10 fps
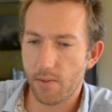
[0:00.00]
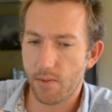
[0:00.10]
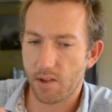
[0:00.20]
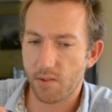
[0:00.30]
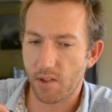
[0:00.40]

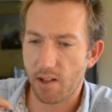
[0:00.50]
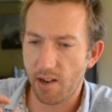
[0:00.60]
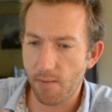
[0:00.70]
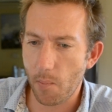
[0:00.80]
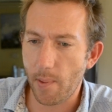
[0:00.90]
The
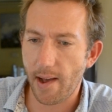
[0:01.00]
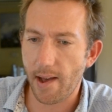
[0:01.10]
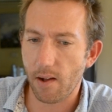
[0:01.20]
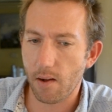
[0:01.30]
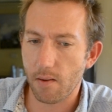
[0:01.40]
clever
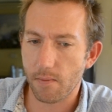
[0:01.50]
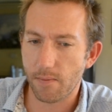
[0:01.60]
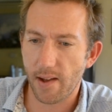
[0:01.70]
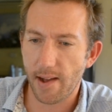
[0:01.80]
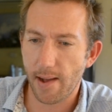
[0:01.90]
part
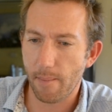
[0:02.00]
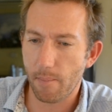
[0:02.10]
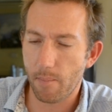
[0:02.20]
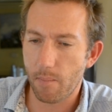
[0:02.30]
of the